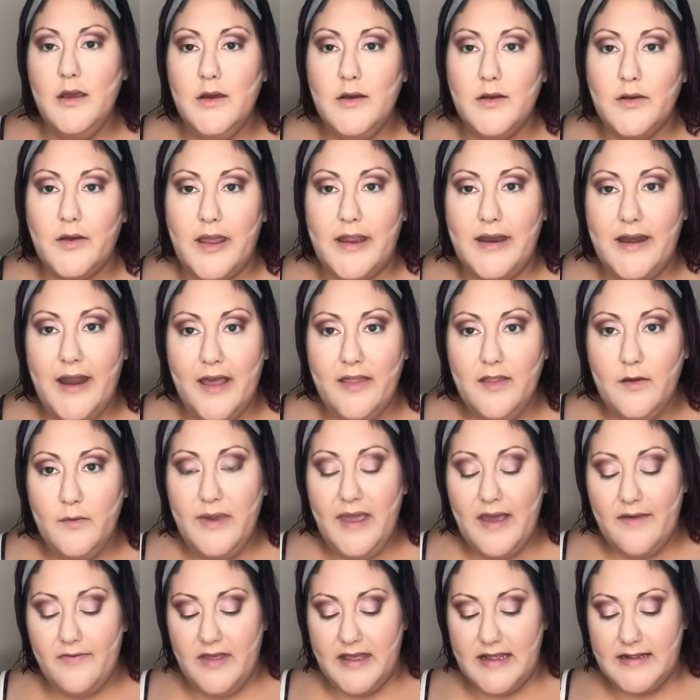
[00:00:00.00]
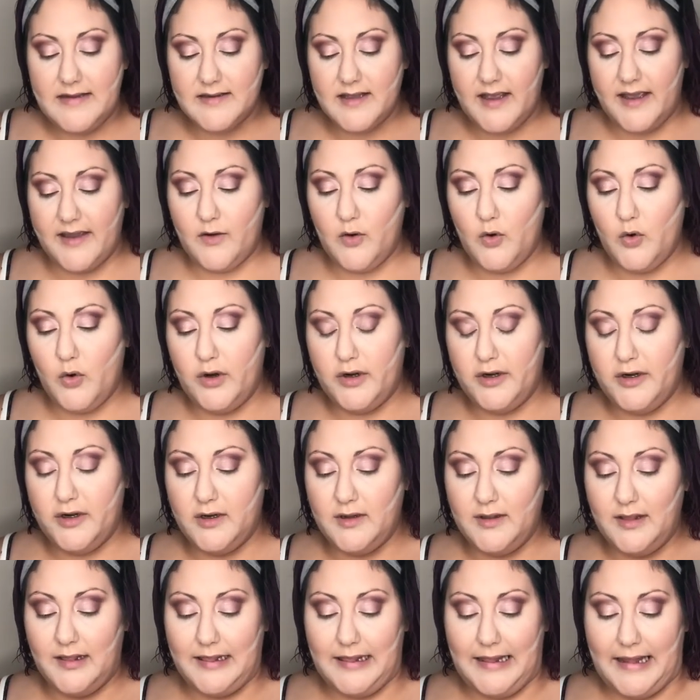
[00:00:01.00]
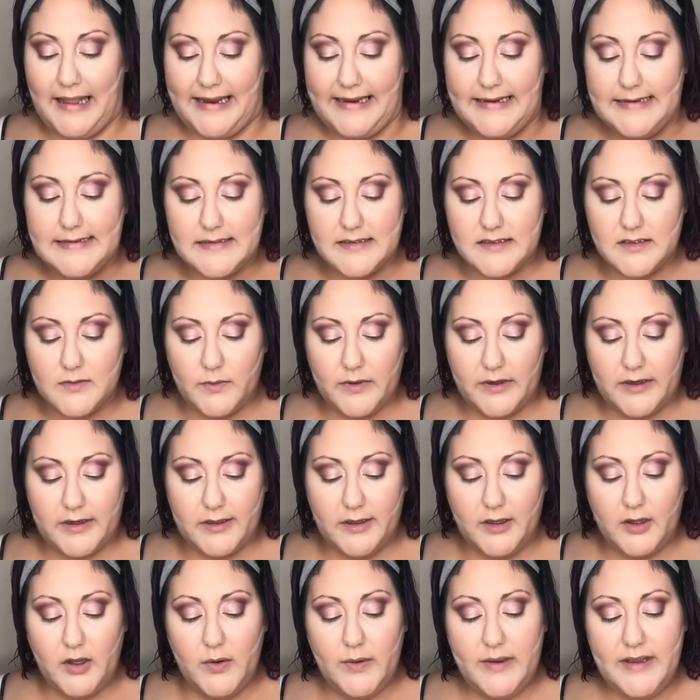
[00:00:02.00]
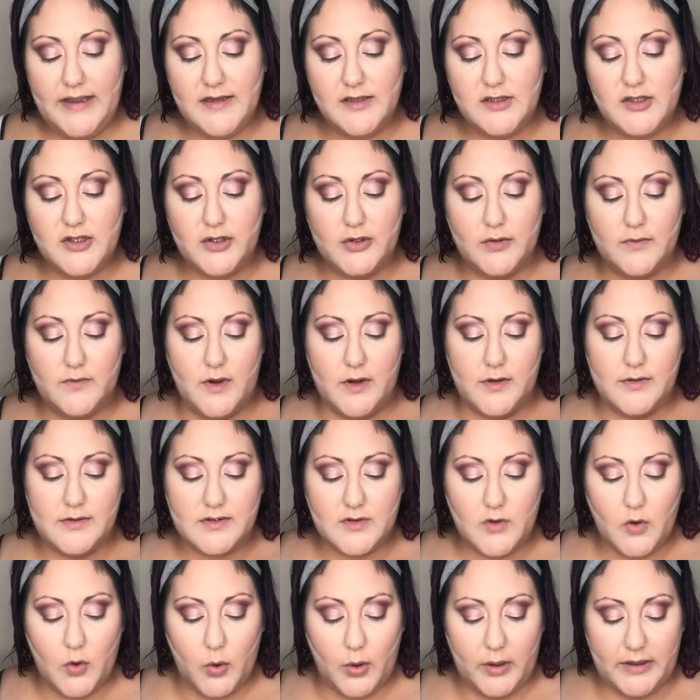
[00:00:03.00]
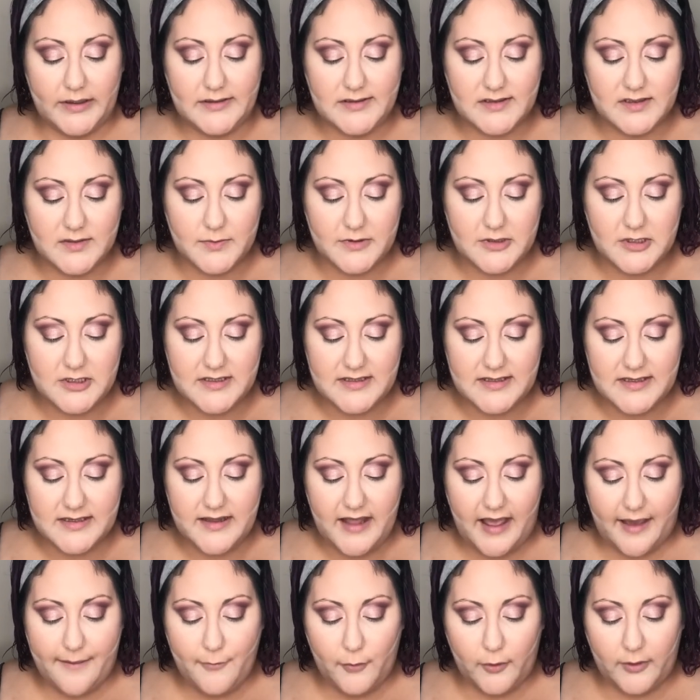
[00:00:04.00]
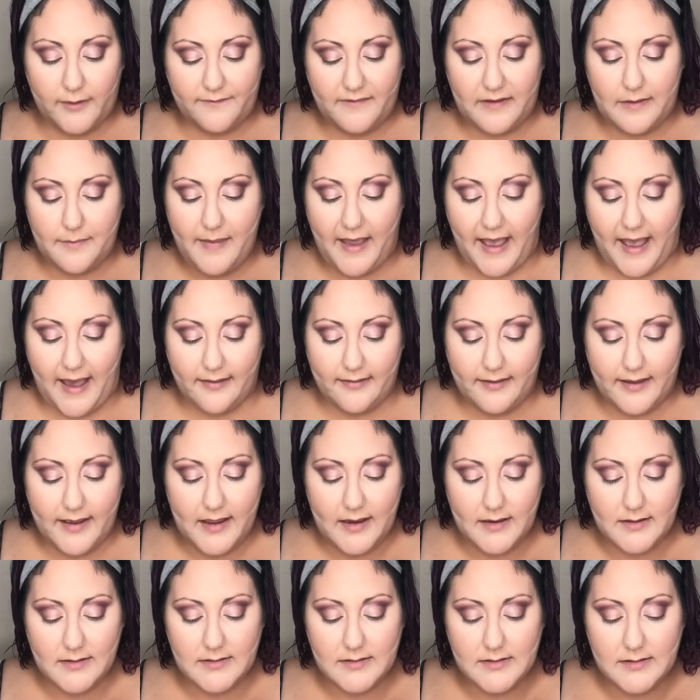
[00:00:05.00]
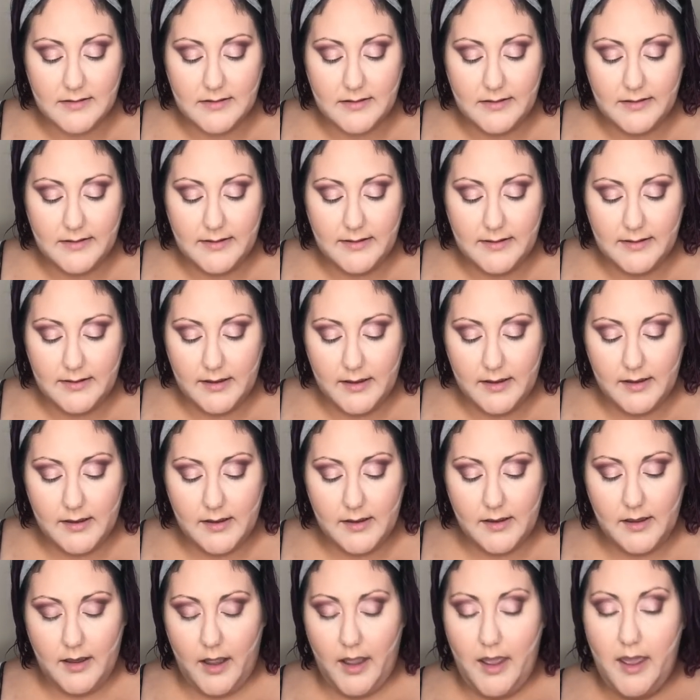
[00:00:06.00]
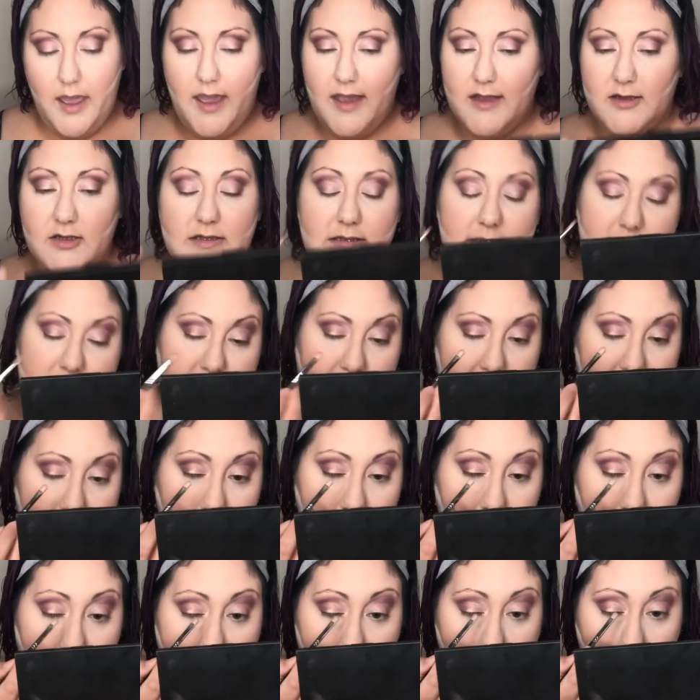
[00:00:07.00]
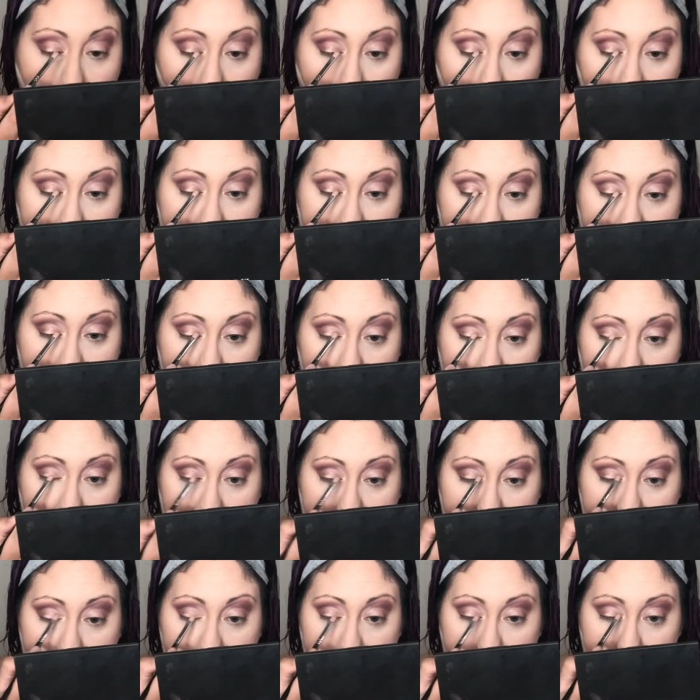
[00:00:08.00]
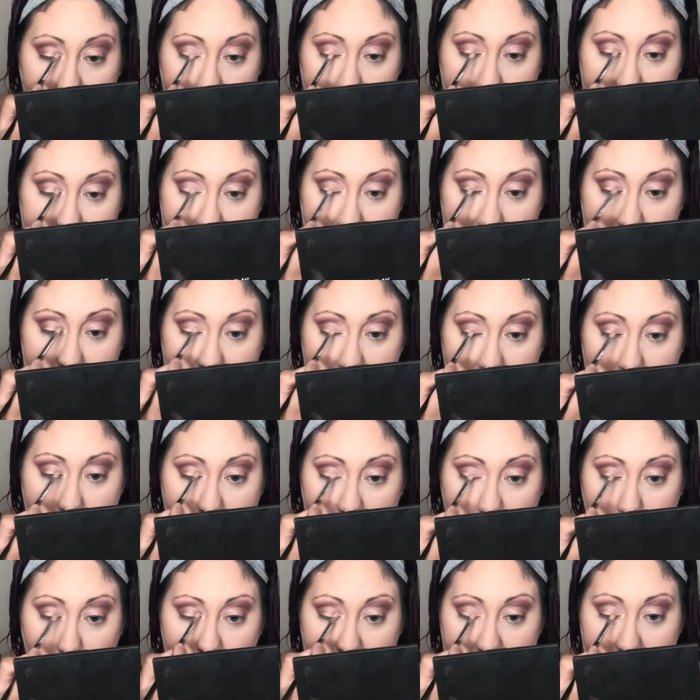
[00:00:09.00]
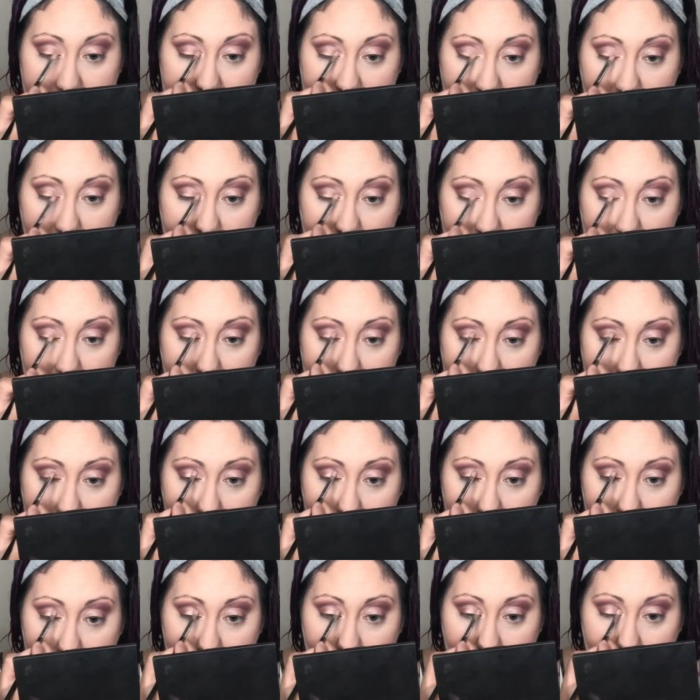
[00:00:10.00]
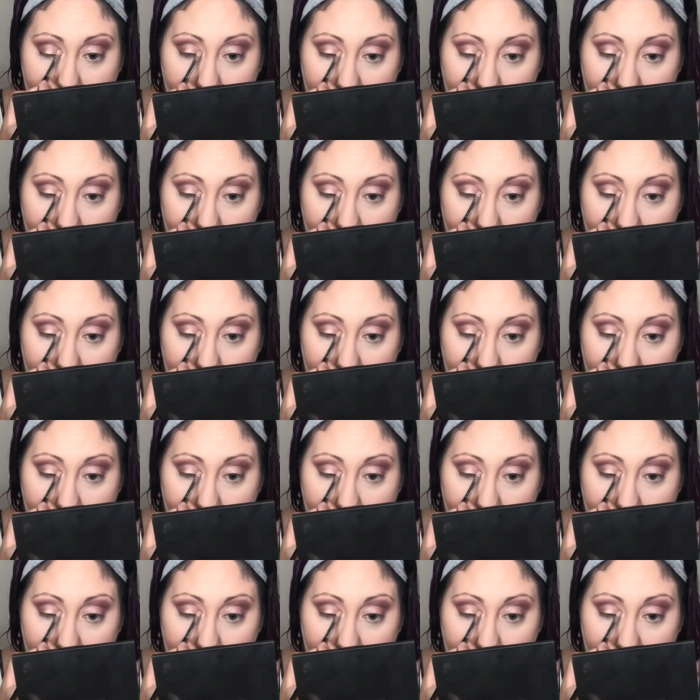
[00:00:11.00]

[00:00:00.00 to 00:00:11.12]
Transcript: Okay, now that we have the inside corner light, we're gonna go into Rose Quartz, which is in that Morphe palette and just take that onto the first portion of the lid.